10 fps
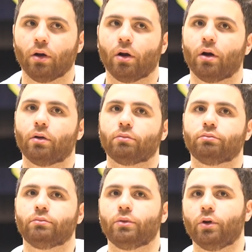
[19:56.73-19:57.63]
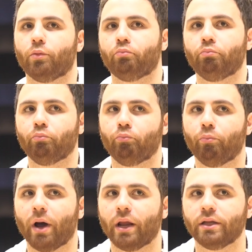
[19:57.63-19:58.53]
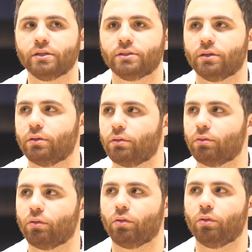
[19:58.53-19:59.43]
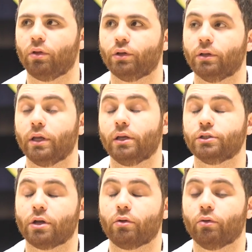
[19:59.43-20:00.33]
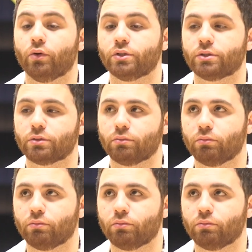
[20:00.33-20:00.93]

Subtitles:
are their bodies, and the league in general is